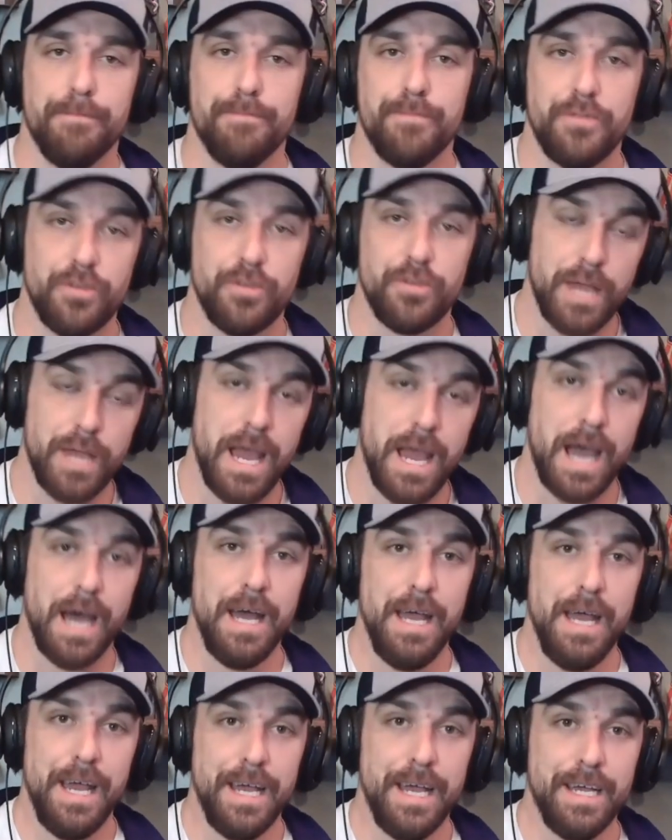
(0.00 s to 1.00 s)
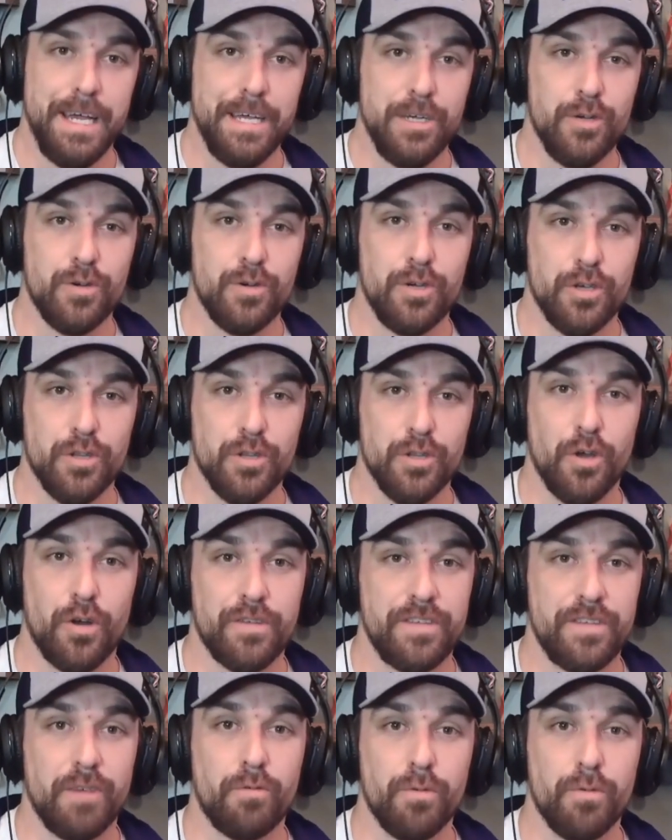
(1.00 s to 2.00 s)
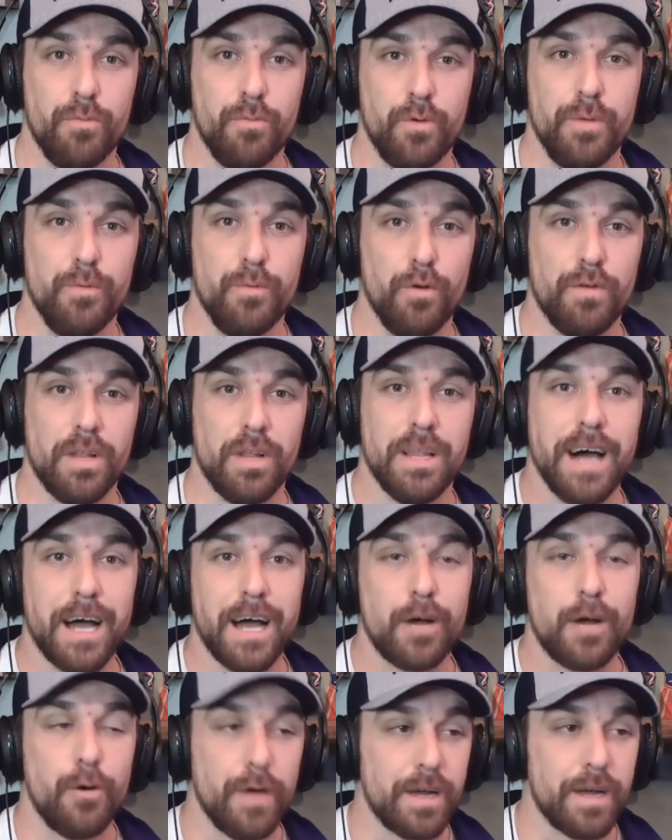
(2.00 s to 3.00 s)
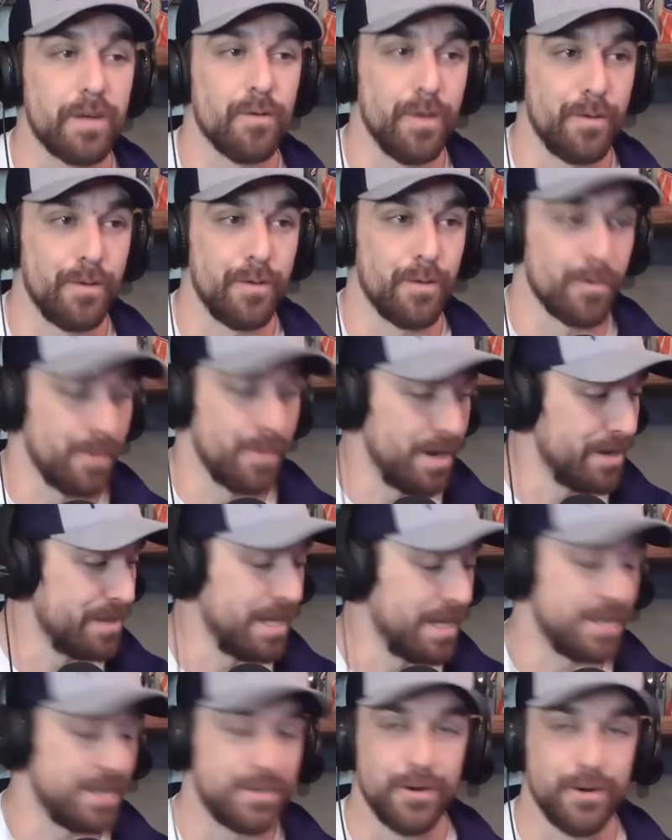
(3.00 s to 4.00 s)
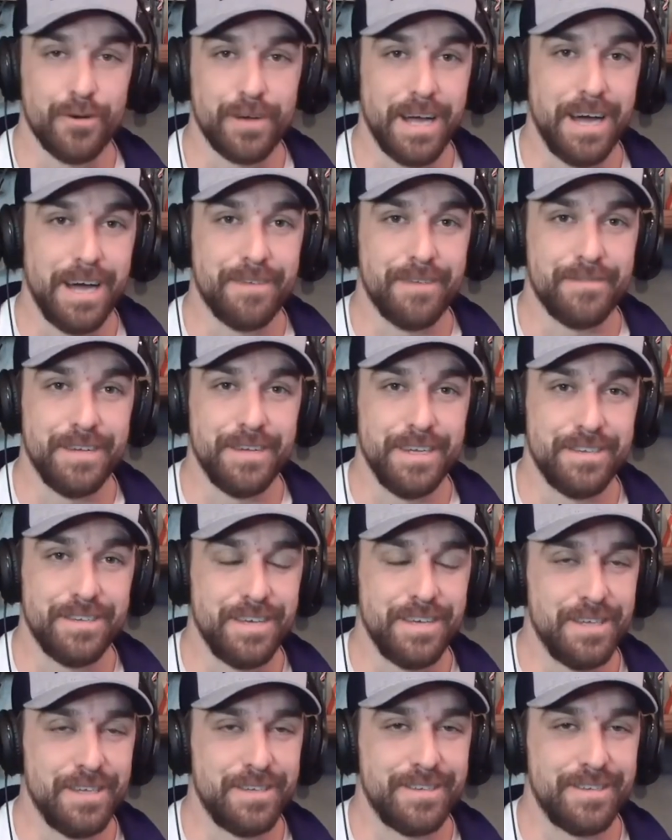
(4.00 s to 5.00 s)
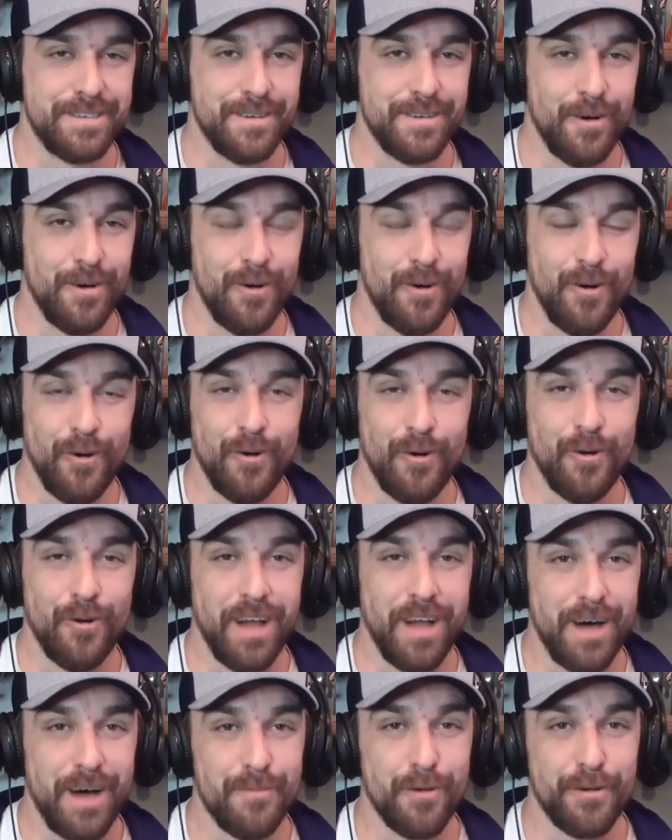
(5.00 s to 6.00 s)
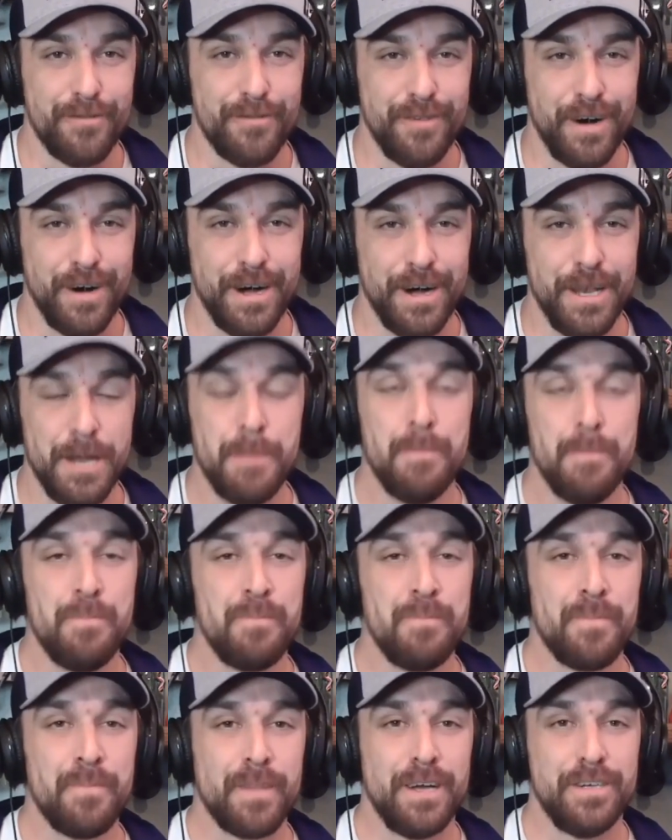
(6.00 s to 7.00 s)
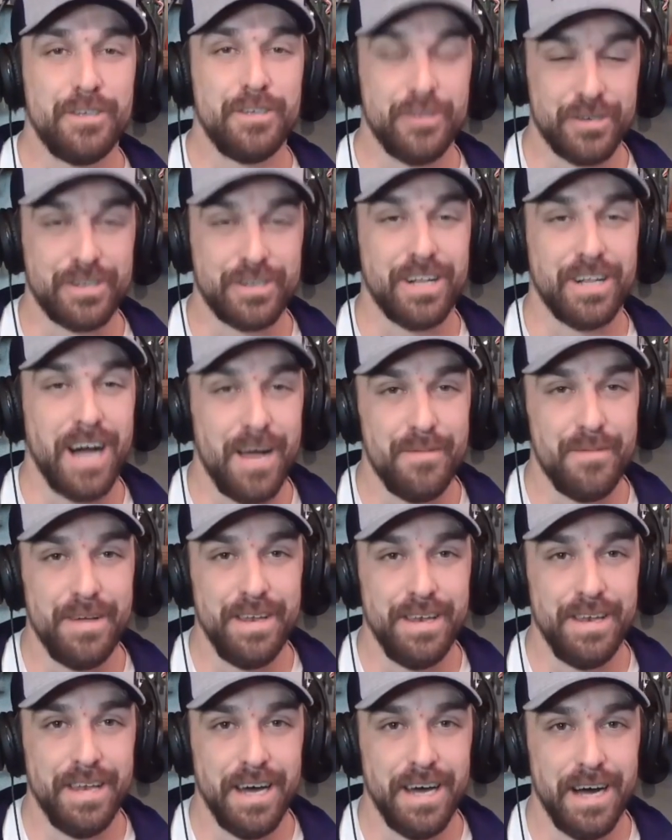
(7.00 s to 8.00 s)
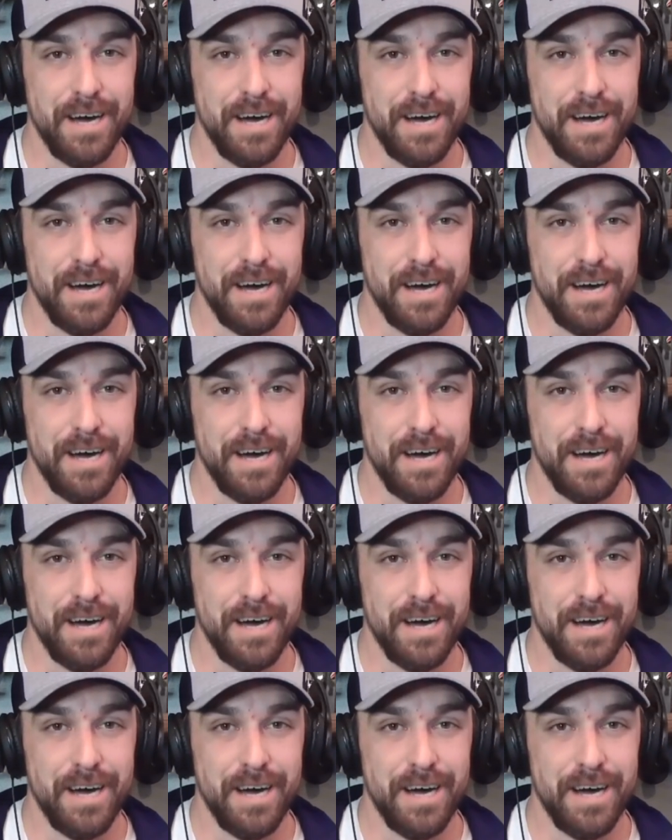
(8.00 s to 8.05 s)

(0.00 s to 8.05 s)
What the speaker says: So yeah, you'll notice that we move a lot quicker when we're wearing that toe gaff, and it's a whole lot more fun to climb in